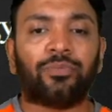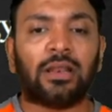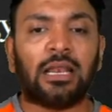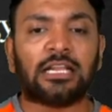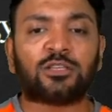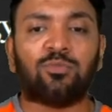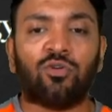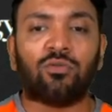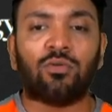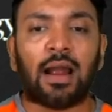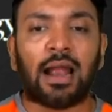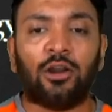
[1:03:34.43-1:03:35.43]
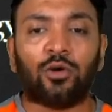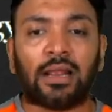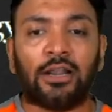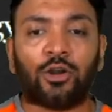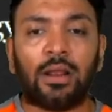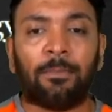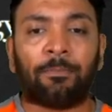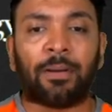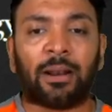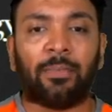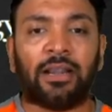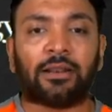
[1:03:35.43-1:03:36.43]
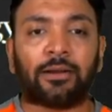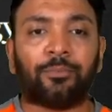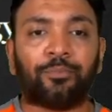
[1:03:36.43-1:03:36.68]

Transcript: Let's move and look into impairment.